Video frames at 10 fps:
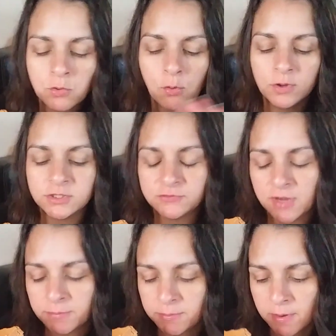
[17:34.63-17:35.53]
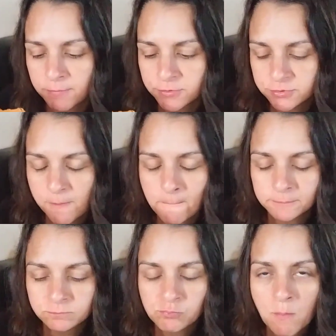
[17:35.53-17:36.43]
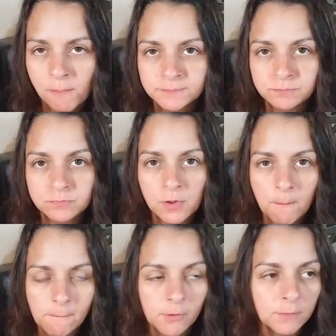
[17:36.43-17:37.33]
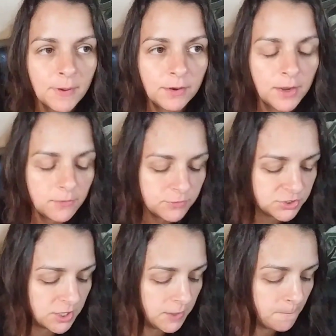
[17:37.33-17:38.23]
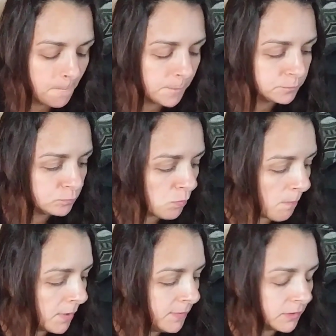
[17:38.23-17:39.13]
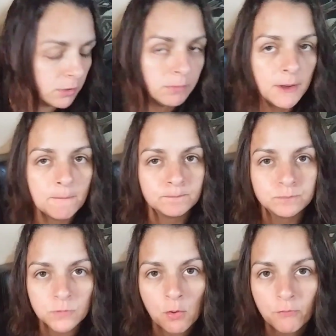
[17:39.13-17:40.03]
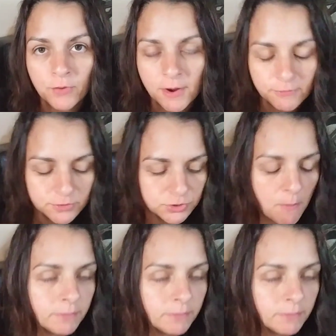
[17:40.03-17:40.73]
All his family members are about average height, maybe a little bit over average.